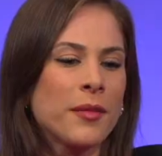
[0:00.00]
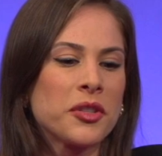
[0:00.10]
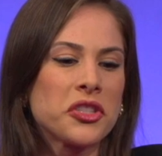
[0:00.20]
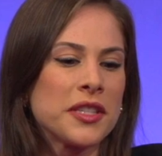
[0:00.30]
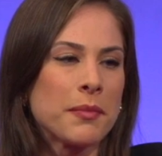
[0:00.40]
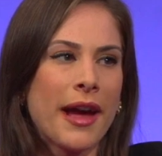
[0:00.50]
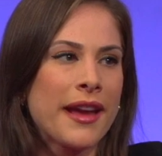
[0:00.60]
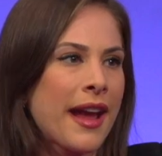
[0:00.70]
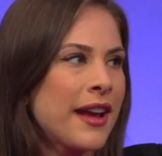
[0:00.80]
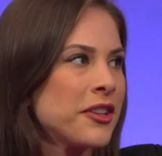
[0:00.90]
mean, she's my
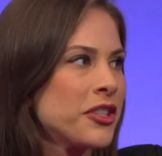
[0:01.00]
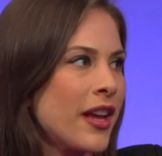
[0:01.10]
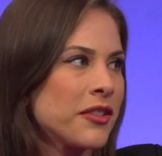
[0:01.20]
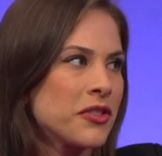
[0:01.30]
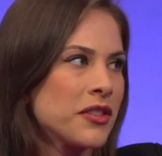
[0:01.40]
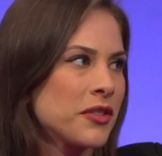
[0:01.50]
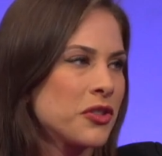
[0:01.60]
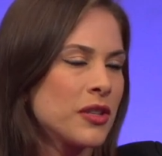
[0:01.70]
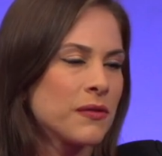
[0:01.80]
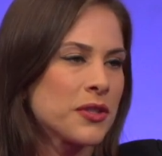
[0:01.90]
age, and she's
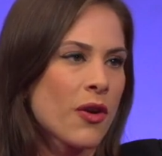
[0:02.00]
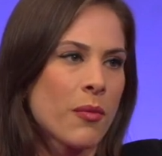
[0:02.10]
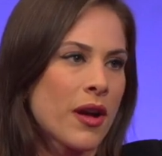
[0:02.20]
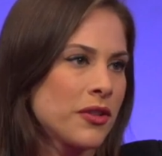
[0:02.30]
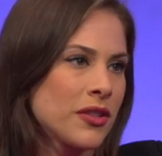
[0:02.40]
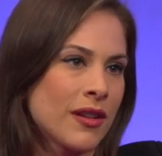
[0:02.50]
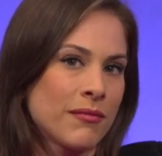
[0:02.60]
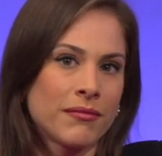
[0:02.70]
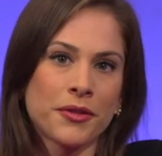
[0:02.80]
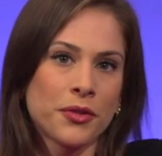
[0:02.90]
achieved so much, and
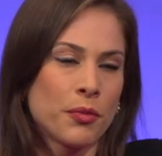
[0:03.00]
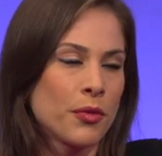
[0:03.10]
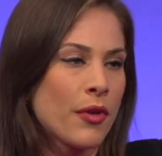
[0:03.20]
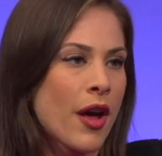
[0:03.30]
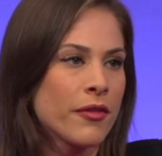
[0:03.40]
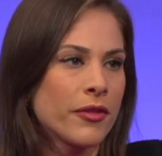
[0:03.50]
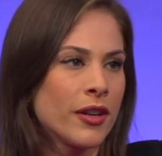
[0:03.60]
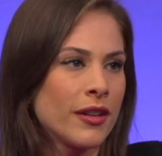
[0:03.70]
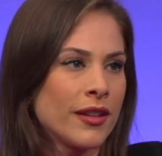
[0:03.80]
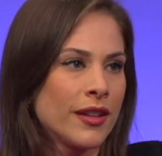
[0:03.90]
I'm super proud of her.